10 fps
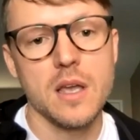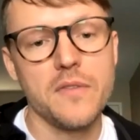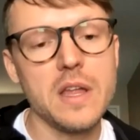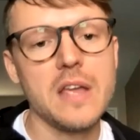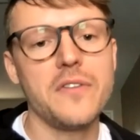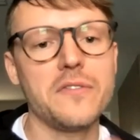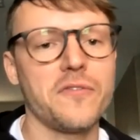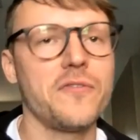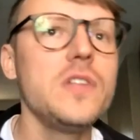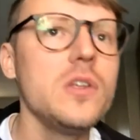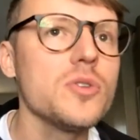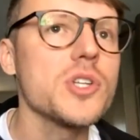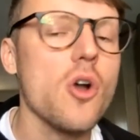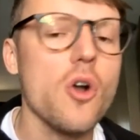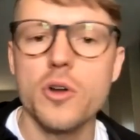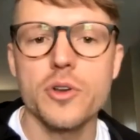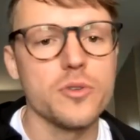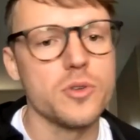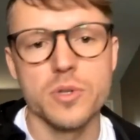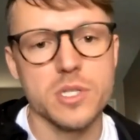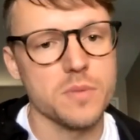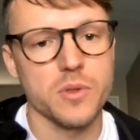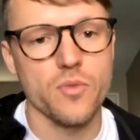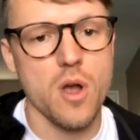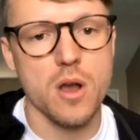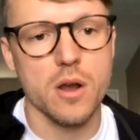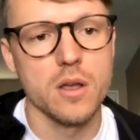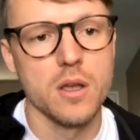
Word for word: If it feels hard, you're doing something wrong.